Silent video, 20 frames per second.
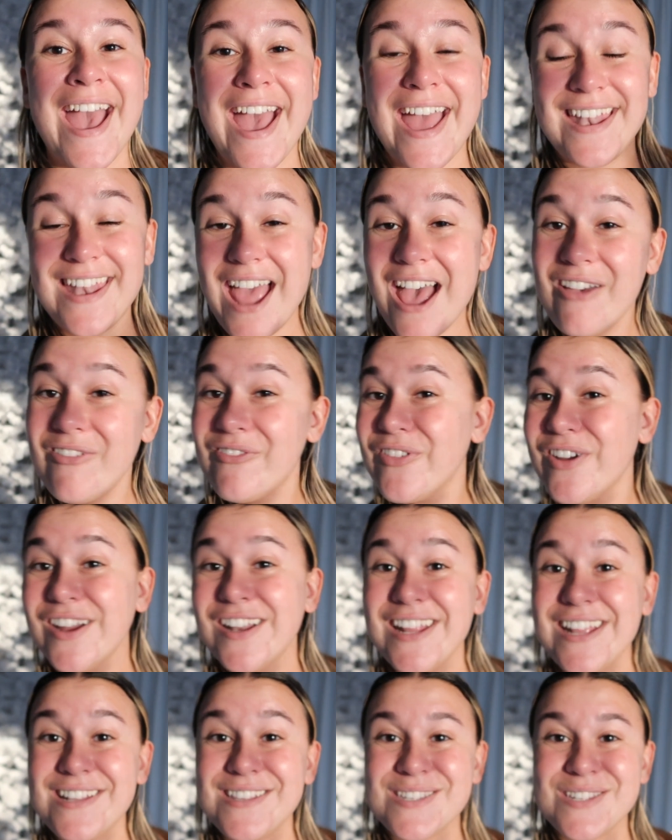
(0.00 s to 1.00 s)
and
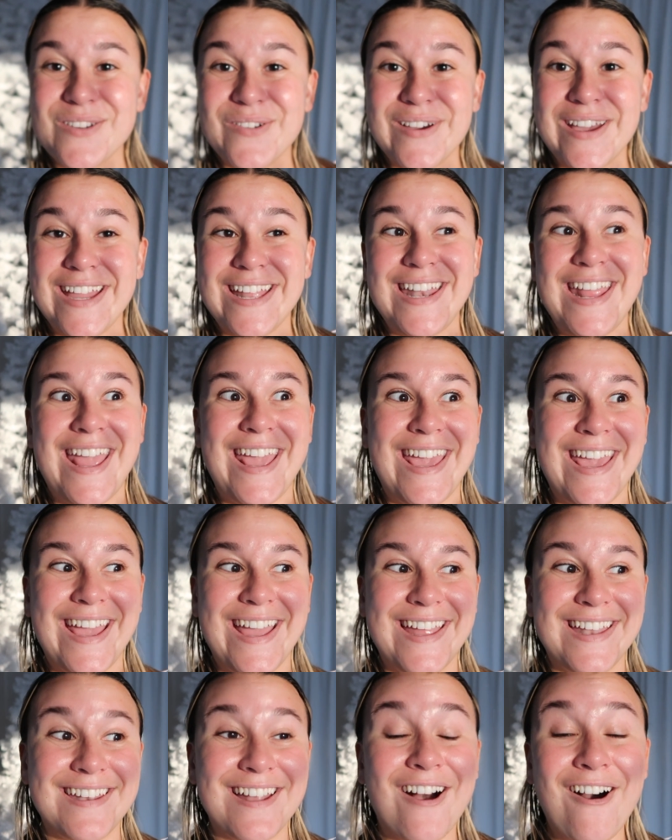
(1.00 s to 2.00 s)
effort into it,
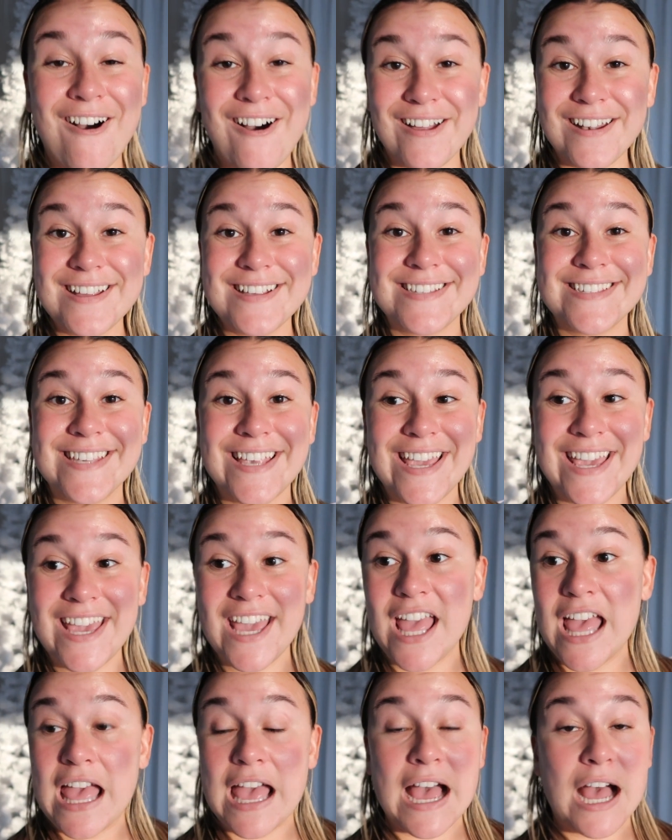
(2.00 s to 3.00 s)
and
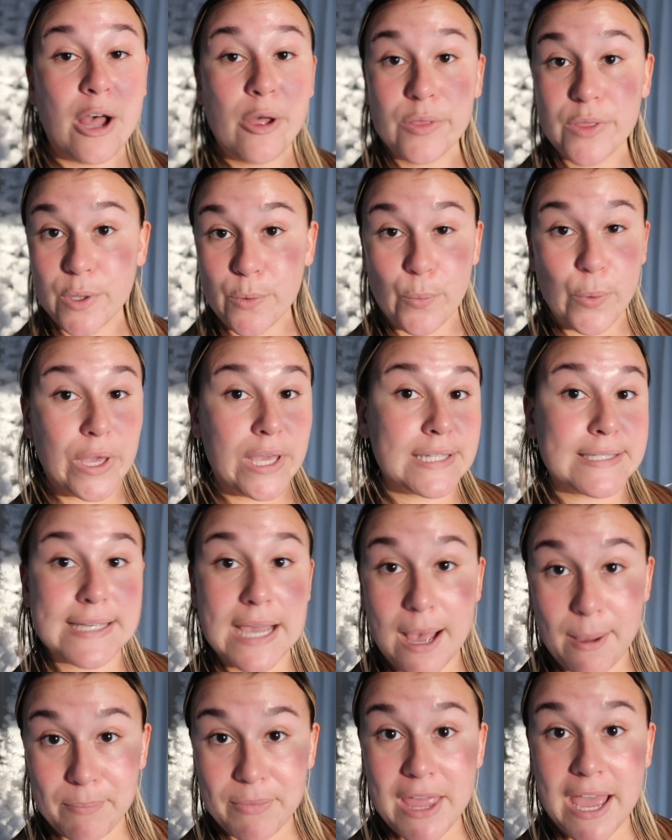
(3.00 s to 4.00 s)
honestly, I don't think we could
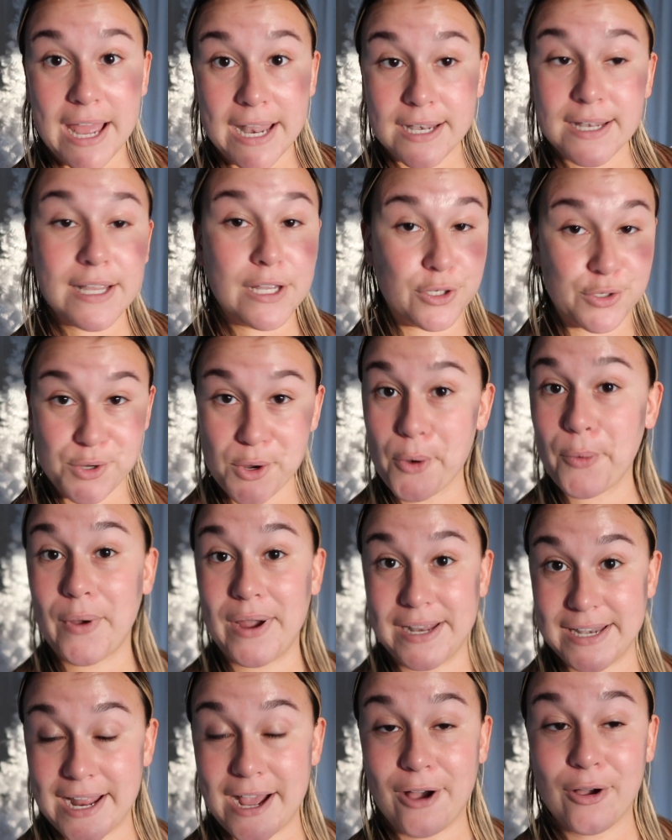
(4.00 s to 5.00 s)
top that intro
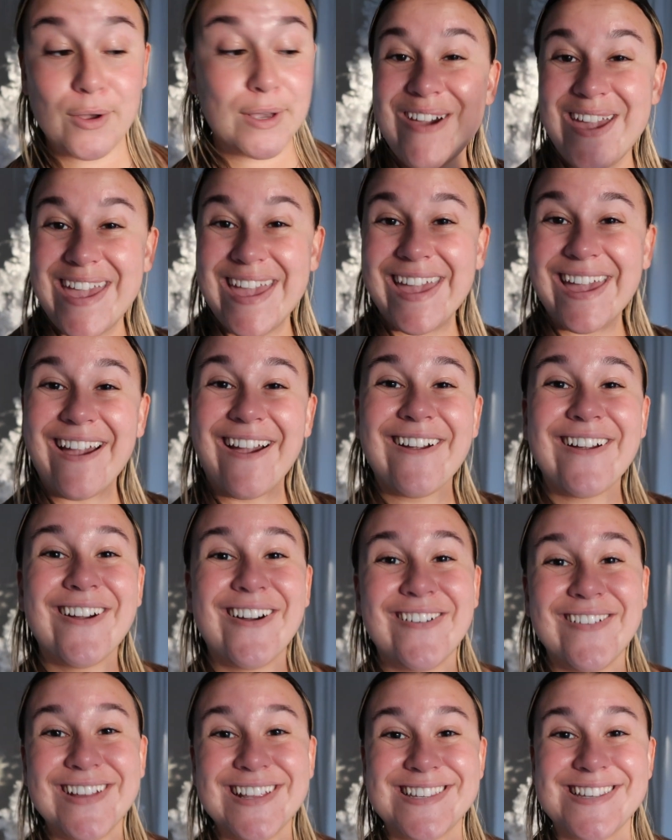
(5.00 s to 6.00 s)
right now. We are
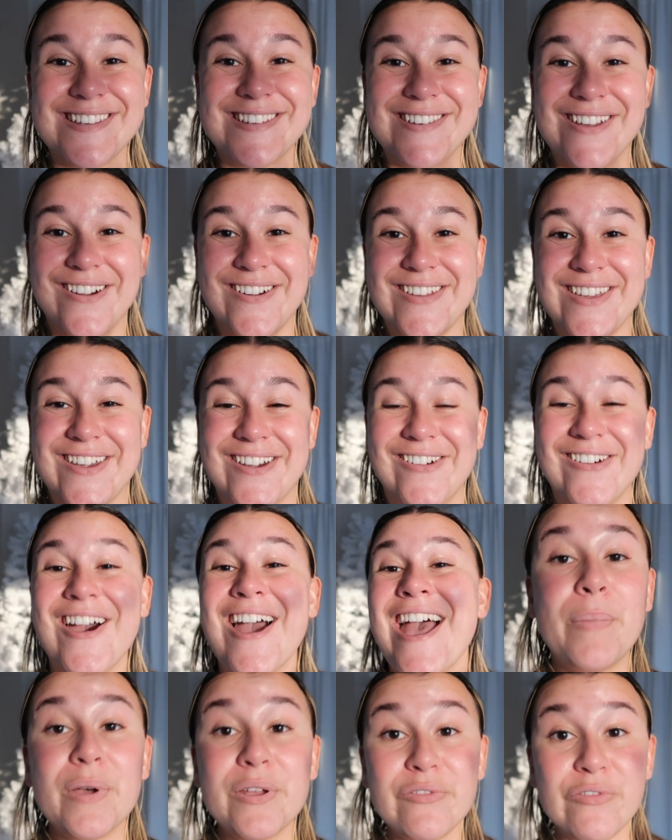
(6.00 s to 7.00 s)
going to show you,
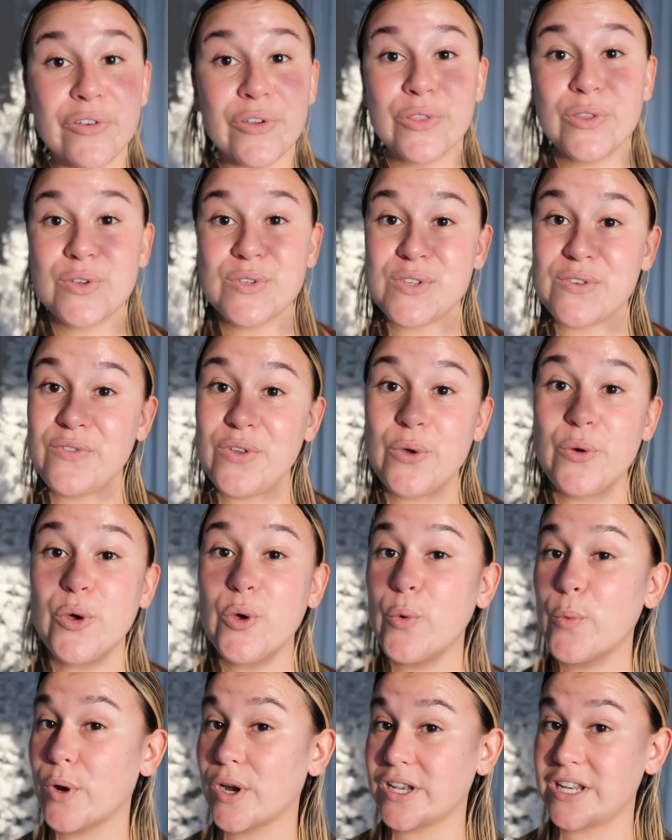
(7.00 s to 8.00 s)
but for those of you
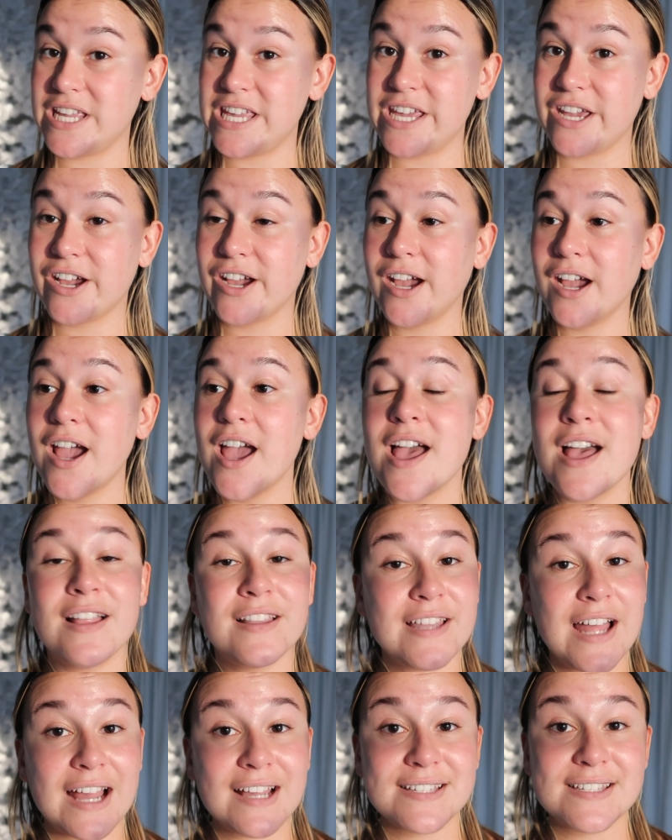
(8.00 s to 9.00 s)
who weren't here
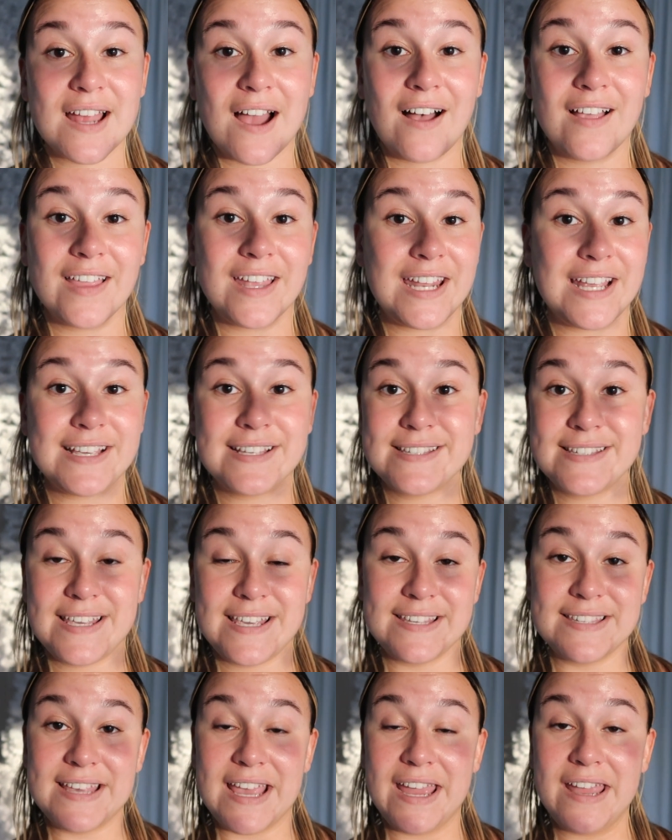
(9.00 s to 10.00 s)
last holiday
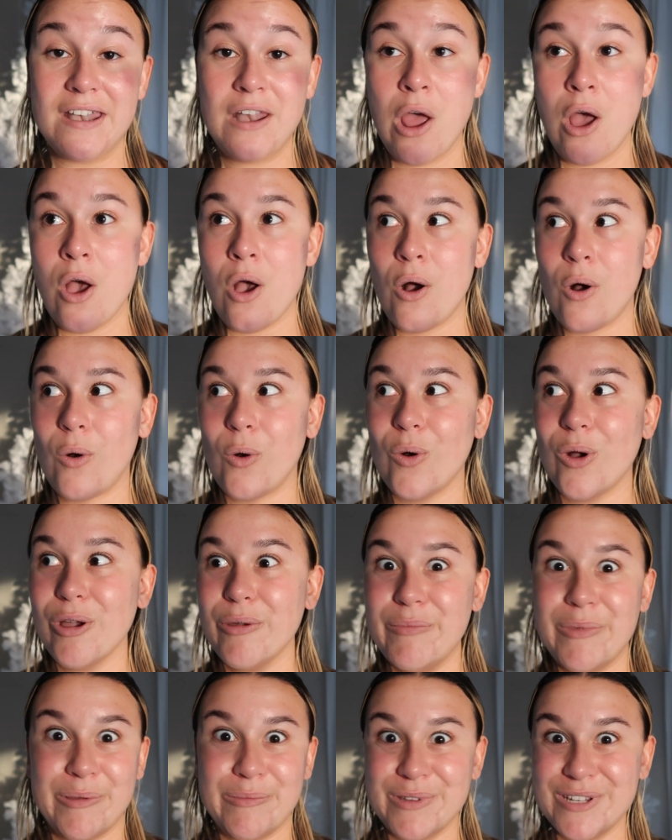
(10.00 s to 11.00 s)
season,
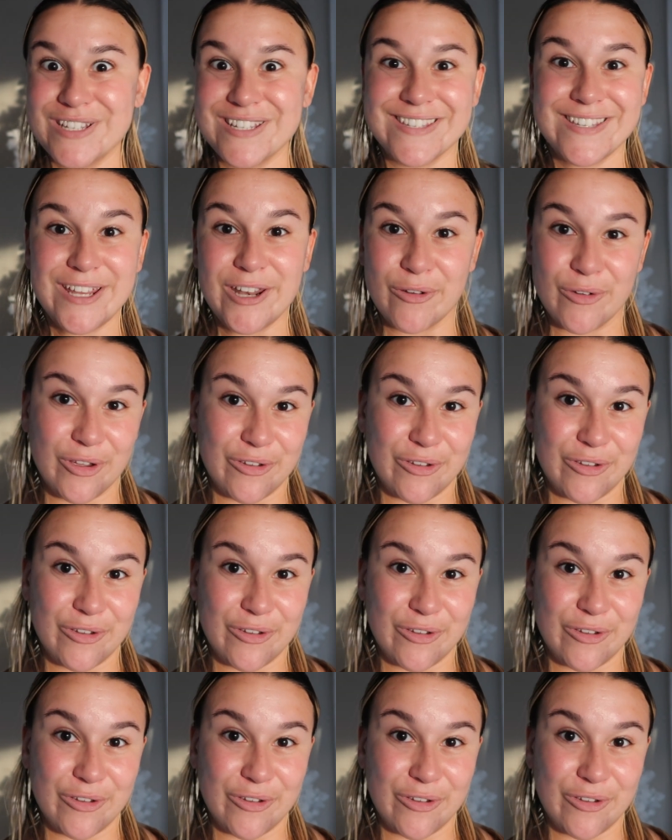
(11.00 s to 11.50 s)
or maybe just need a